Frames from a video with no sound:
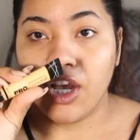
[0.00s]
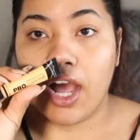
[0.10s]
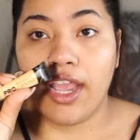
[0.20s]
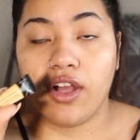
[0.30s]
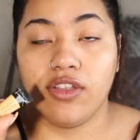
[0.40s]

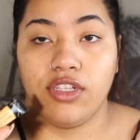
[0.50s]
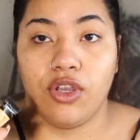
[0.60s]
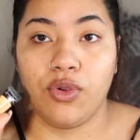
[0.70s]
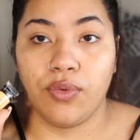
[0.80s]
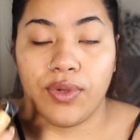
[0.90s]
I
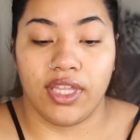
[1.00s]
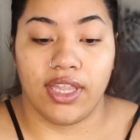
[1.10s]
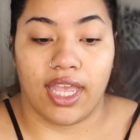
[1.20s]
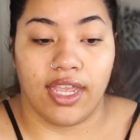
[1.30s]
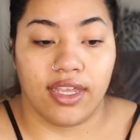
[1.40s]
also really
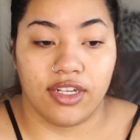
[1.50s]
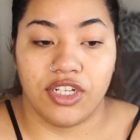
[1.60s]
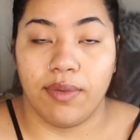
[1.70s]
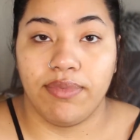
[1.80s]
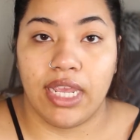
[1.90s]
like
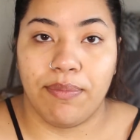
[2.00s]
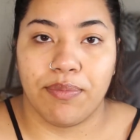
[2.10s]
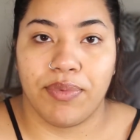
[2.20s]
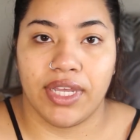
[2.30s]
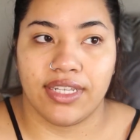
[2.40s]
Shape Tape,
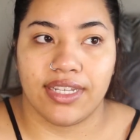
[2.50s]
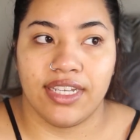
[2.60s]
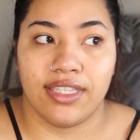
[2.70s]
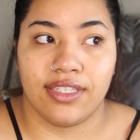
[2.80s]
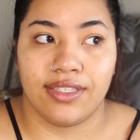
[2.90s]
but
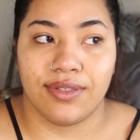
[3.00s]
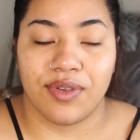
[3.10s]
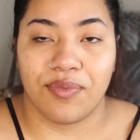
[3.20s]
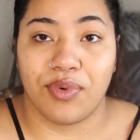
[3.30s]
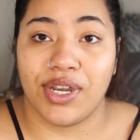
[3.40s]
it's
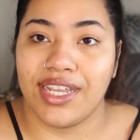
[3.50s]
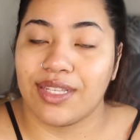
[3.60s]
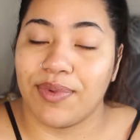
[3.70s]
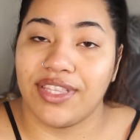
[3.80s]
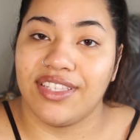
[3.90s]
pretty
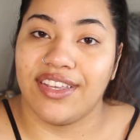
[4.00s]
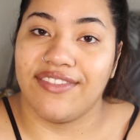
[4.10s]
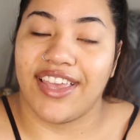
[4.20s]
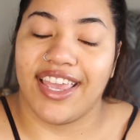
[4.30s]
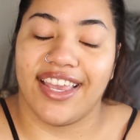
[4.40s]

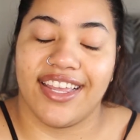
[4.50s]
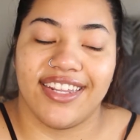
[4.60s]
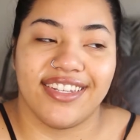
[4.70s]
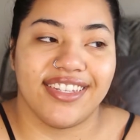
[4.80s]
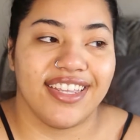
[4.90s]
expensive
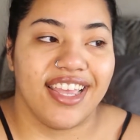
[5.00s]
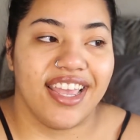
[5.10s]
and